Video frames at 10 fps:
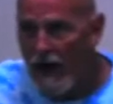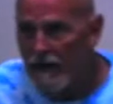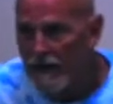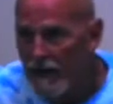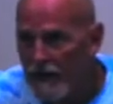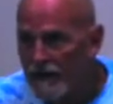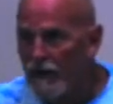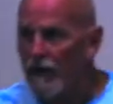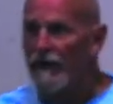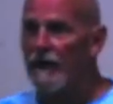driving, and
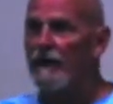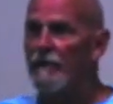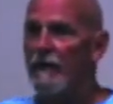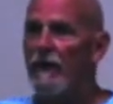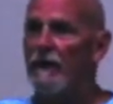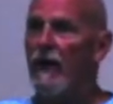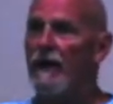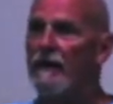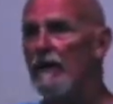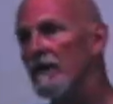he's looking in the
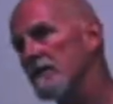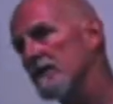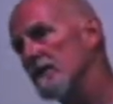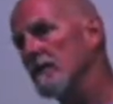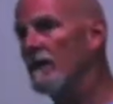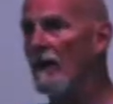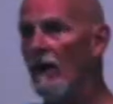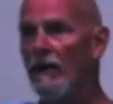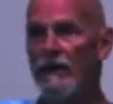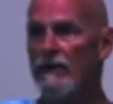mirror like this,
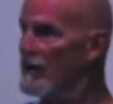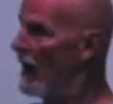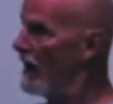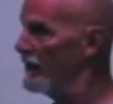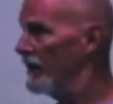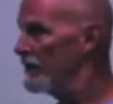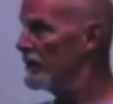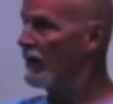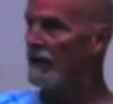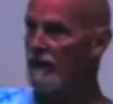you know, and he's driving,
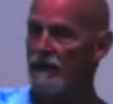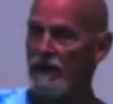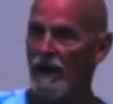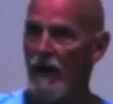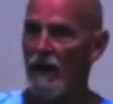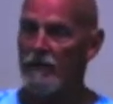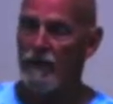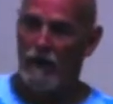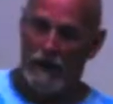and he's looking to see how I'm